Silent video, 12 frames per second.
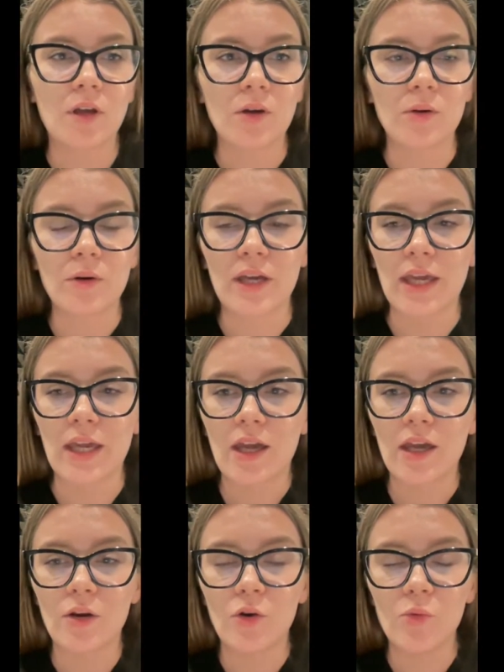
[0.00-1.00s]
Okay,
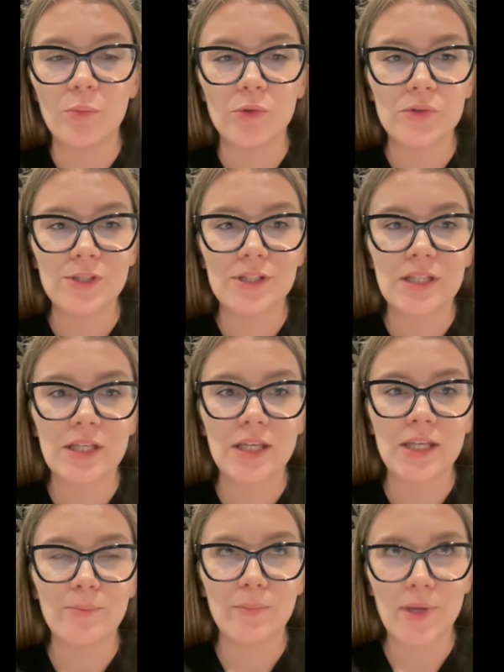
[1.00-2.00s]
I hope you
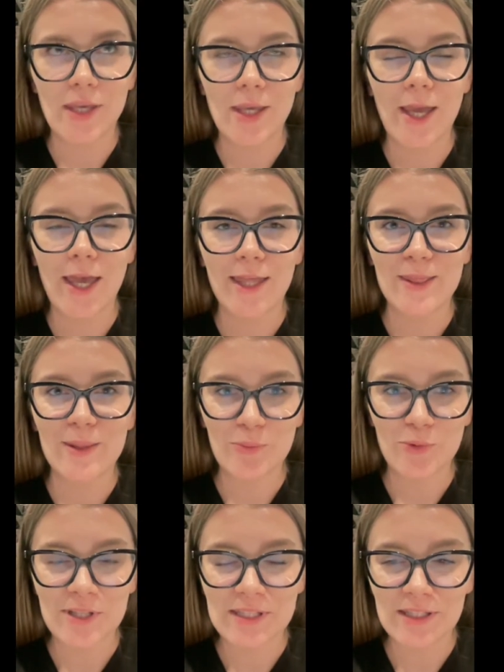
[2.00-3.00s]
see me and the
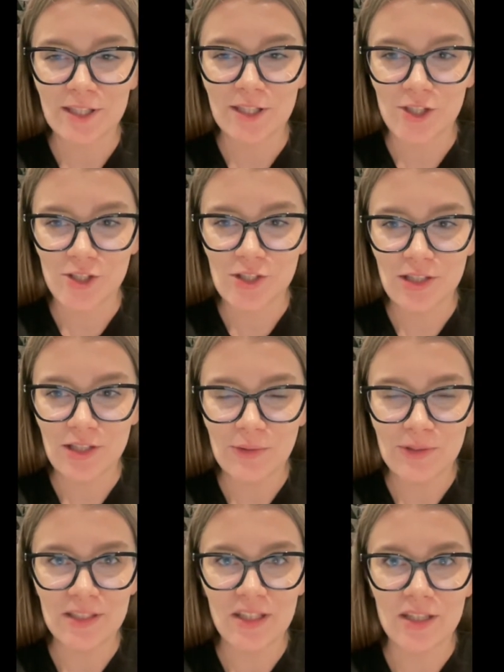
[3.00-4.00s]
presentation
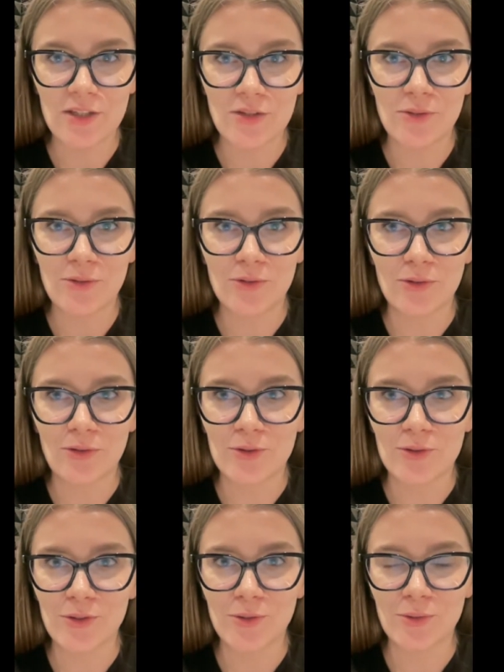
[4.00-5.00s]
now, and then you could
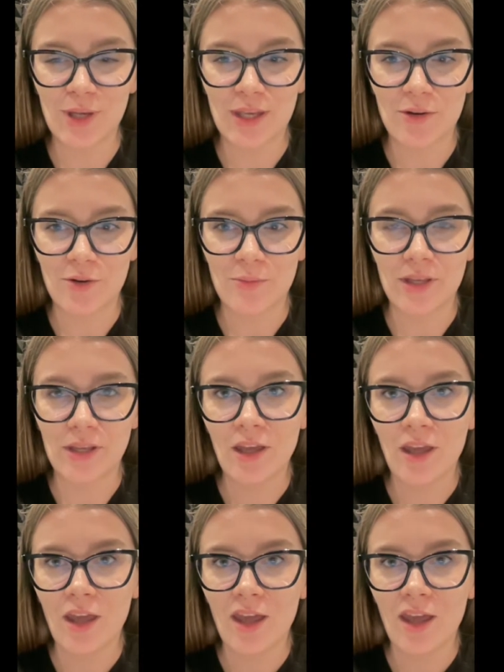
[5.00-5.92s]
also hear me.